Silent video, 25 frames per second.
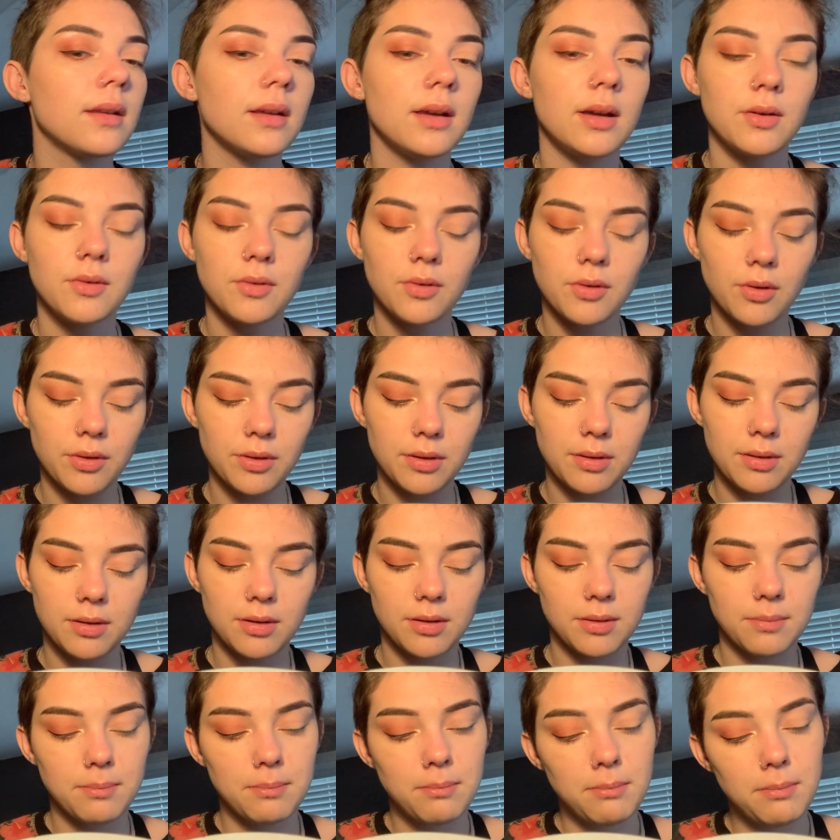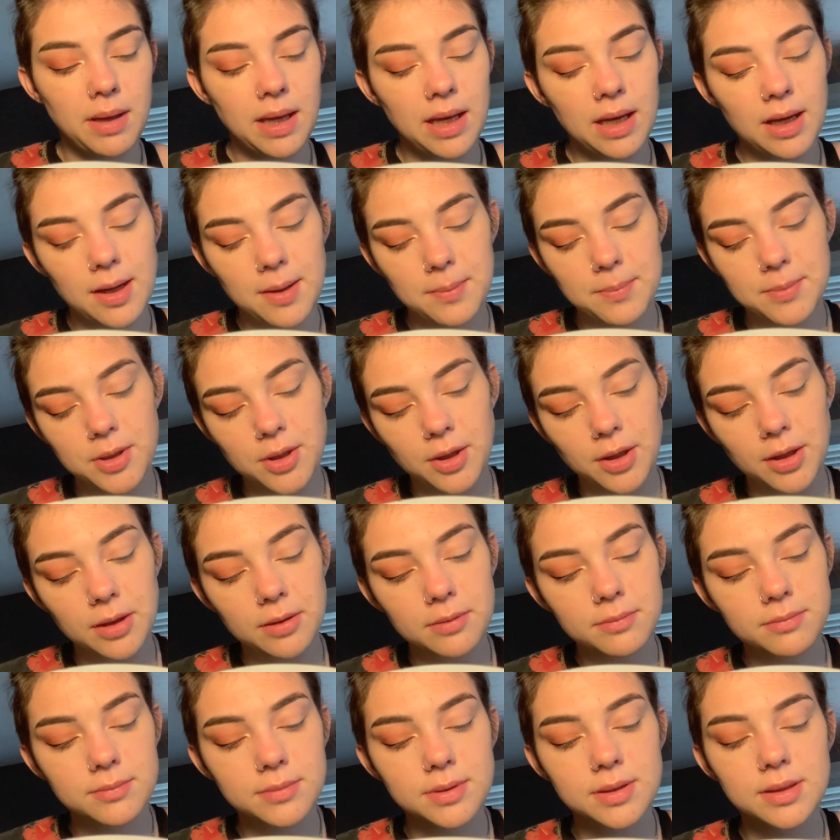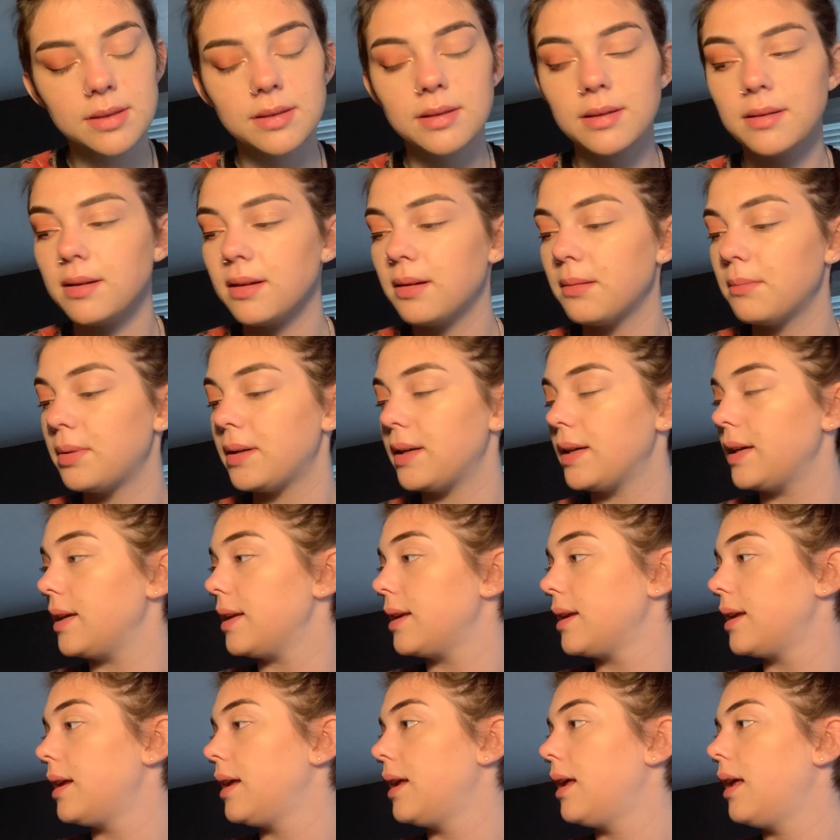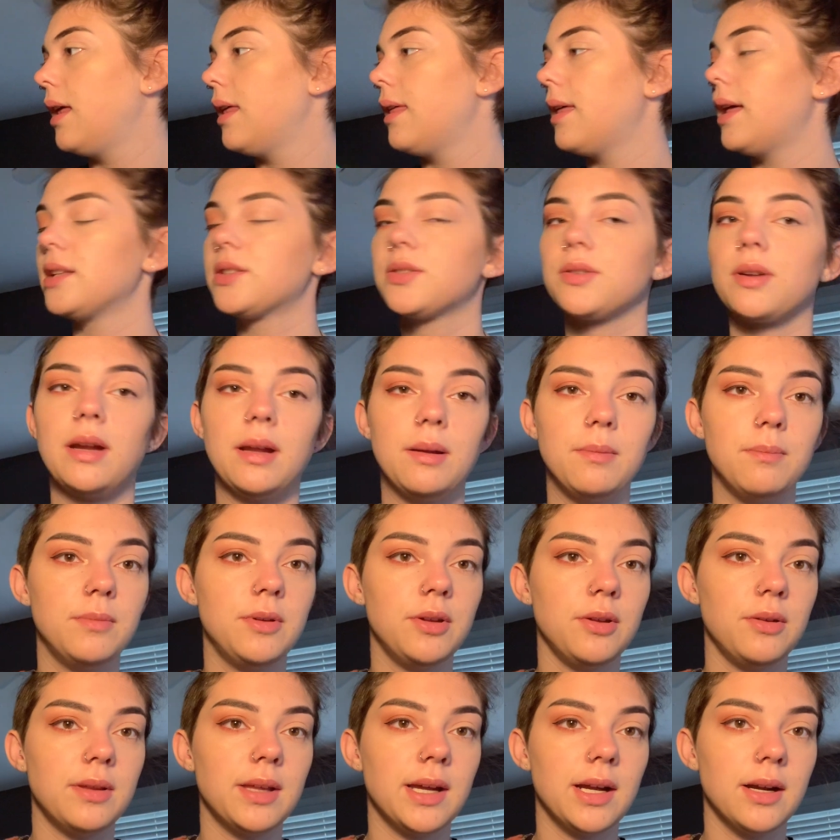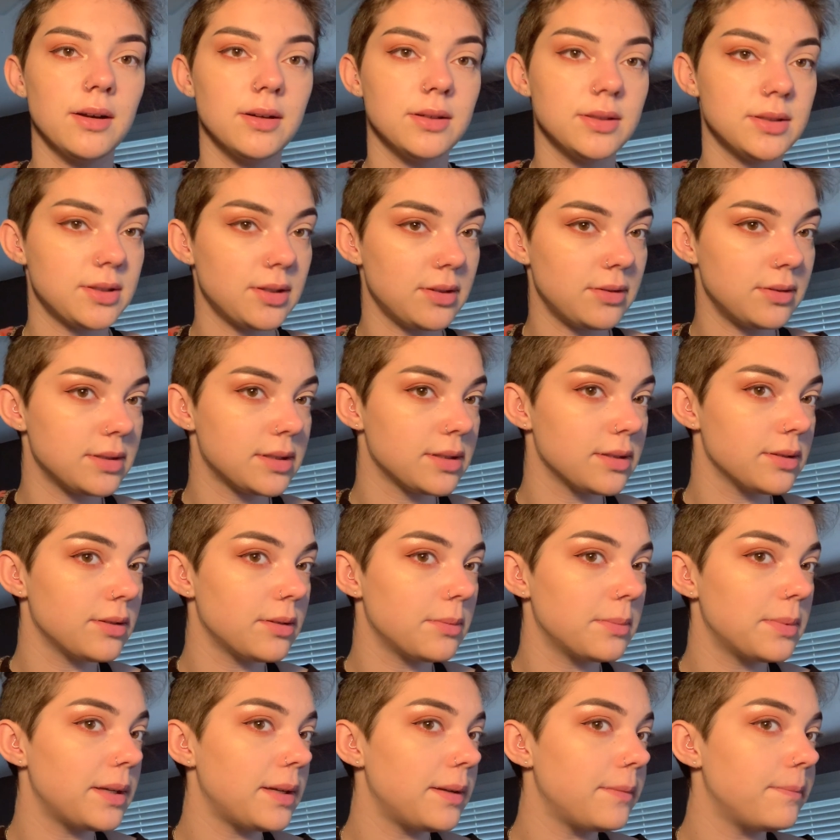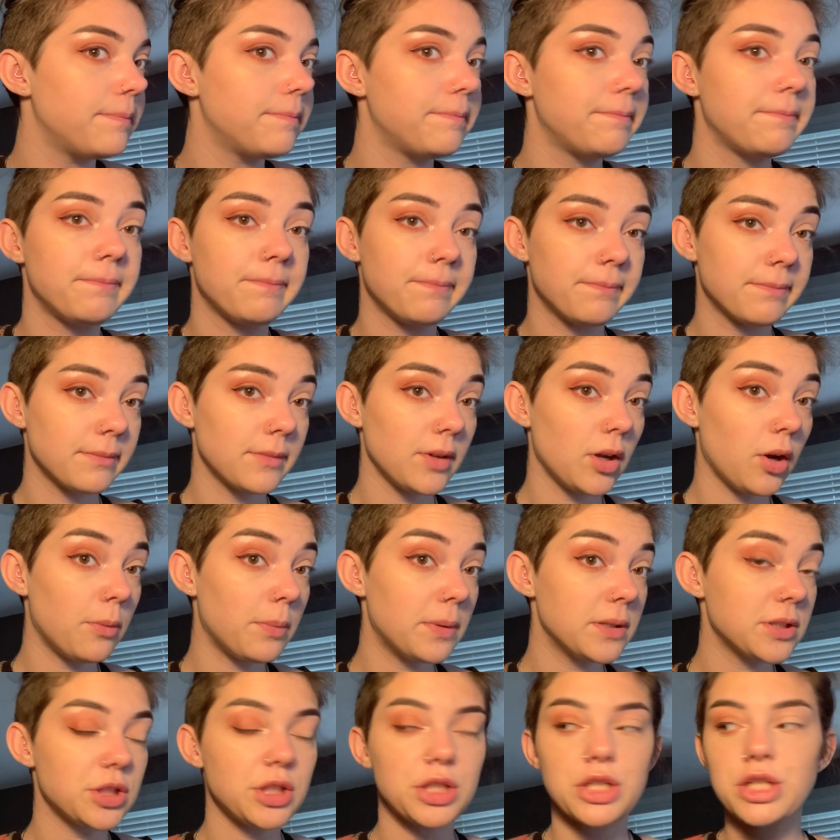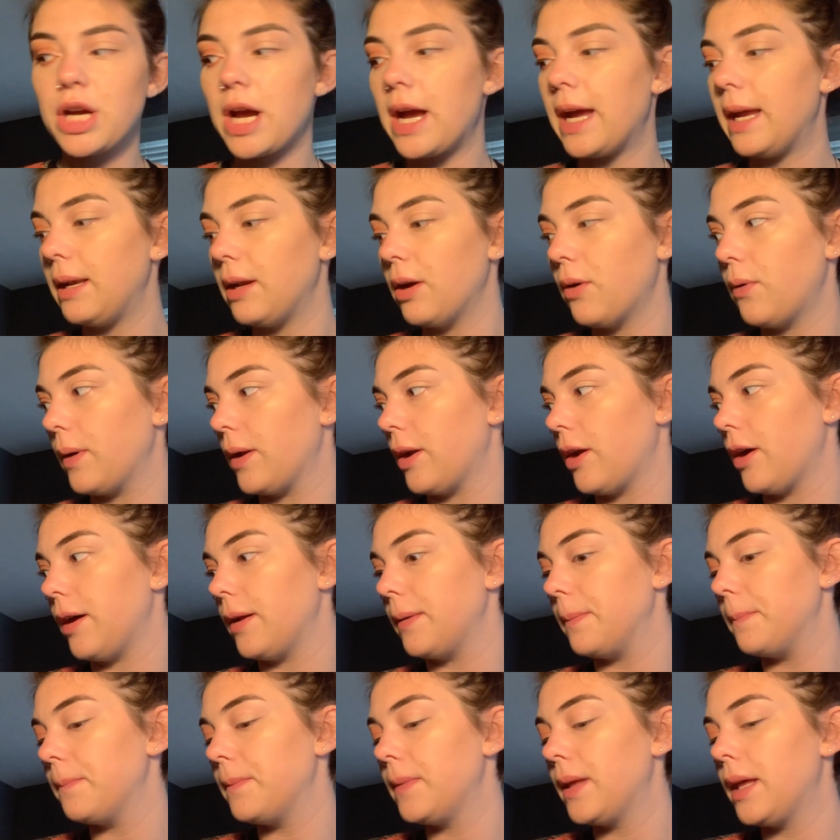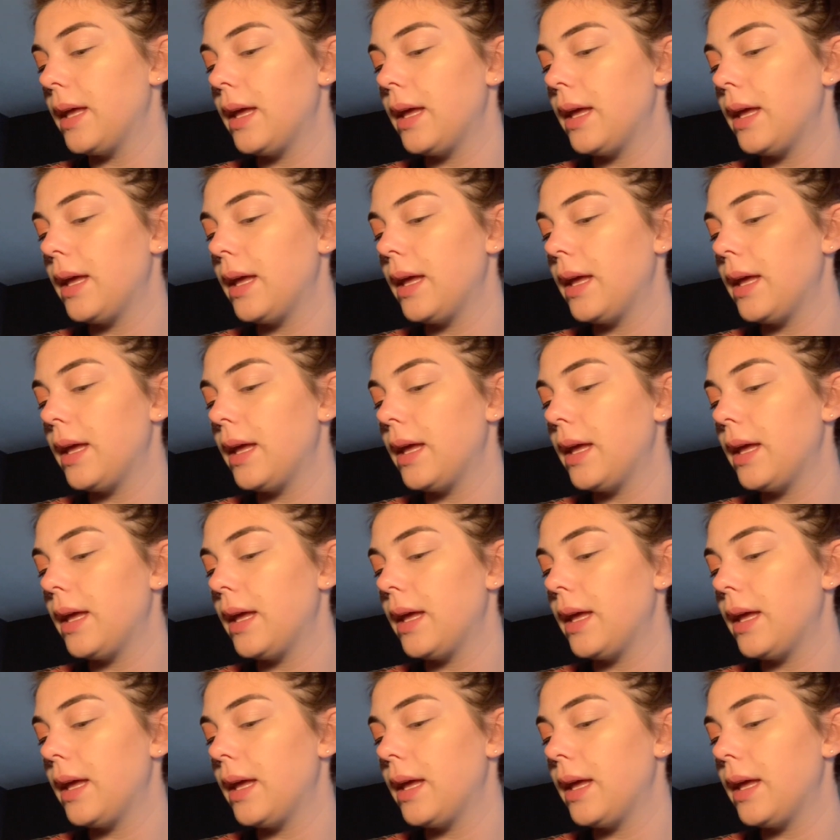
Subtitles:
the makeup terms, but that's what I do there. So it's a little bit, a whole bunch of shine going on,